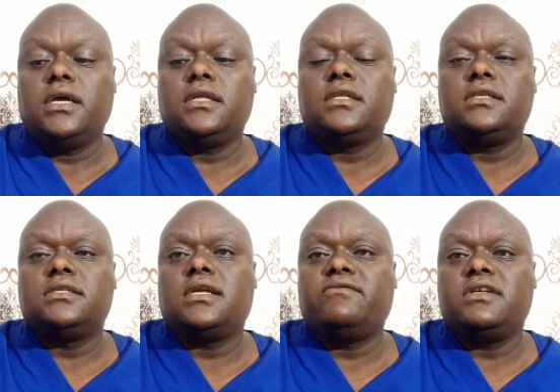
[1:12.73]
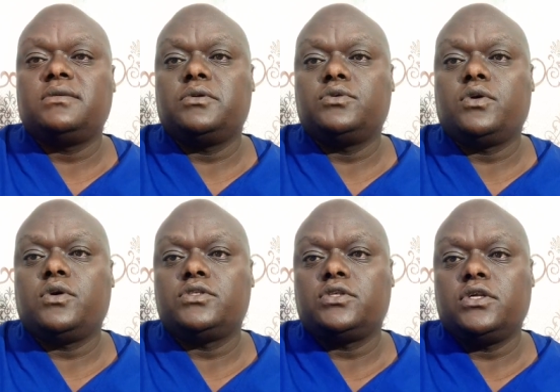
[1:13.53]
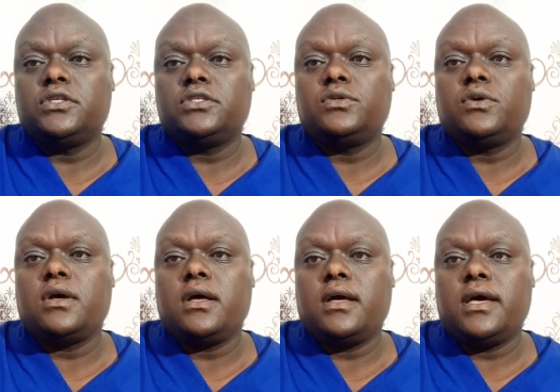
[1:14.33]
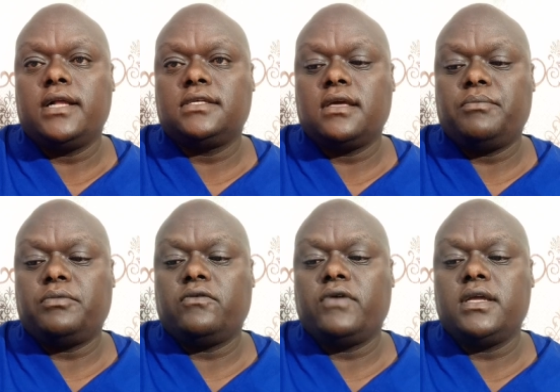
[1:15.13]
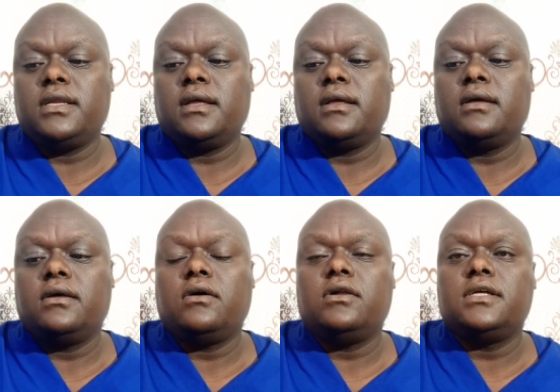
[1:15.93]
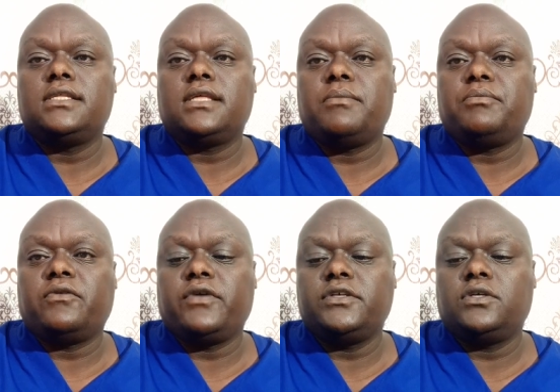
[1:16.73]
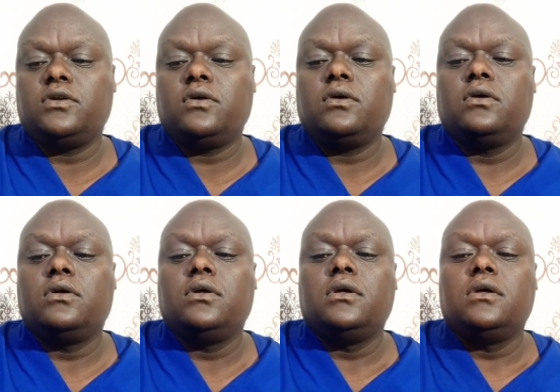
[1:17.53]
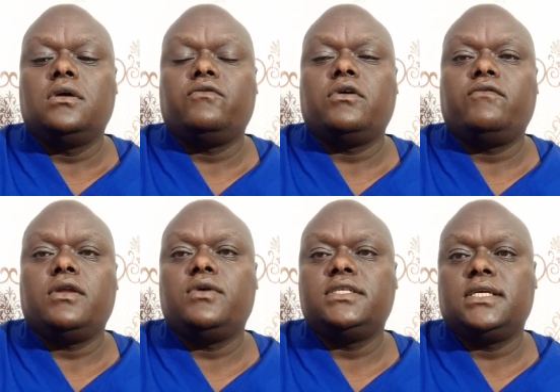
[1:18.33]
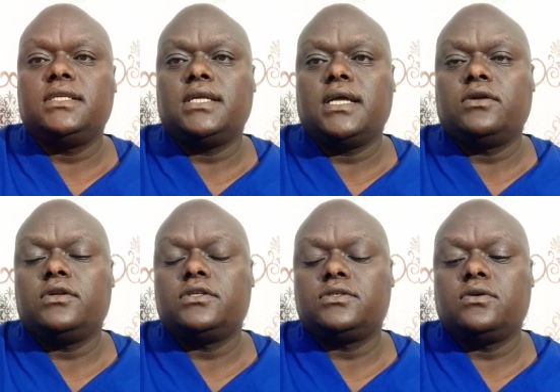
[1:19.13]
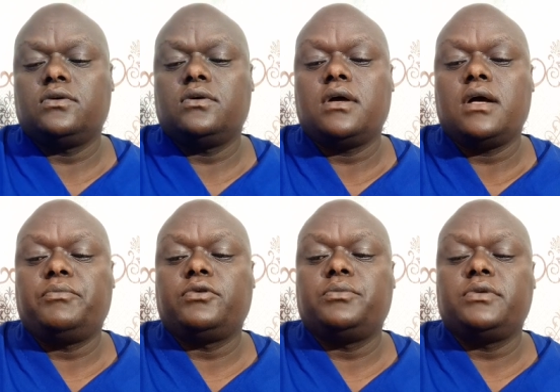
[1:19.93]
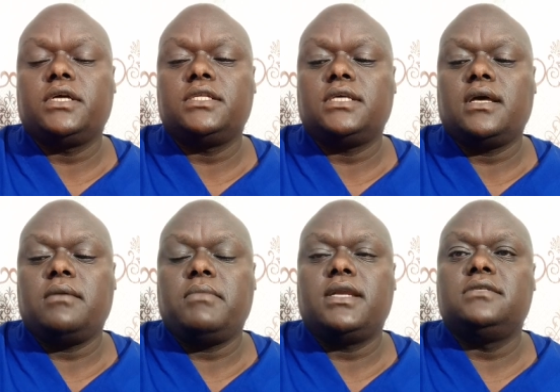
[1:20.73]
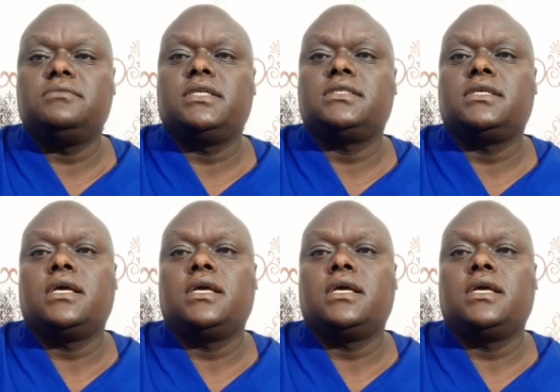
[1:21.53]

it is advisable to consult your healthcare provider or healthcare professional for evaluation and also appropriate uh, management.